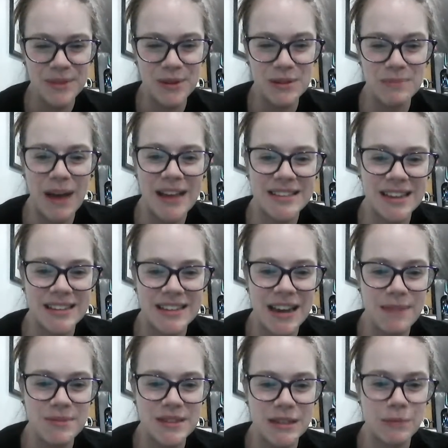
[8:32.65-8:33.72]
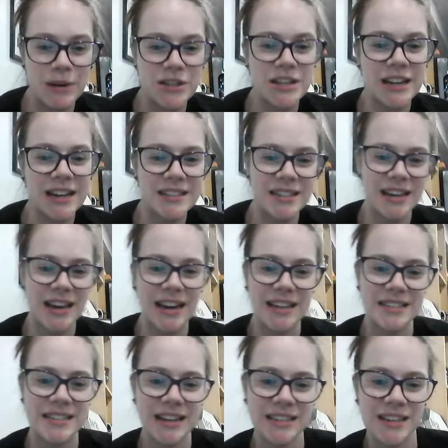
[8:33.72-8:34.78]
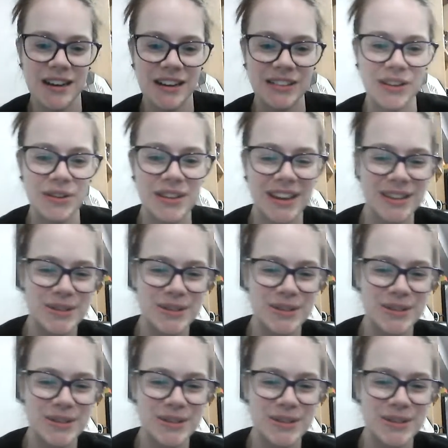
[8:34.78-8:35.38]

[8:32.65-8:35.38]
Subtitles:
masking tapes, especially because they kind of stick to your clothing.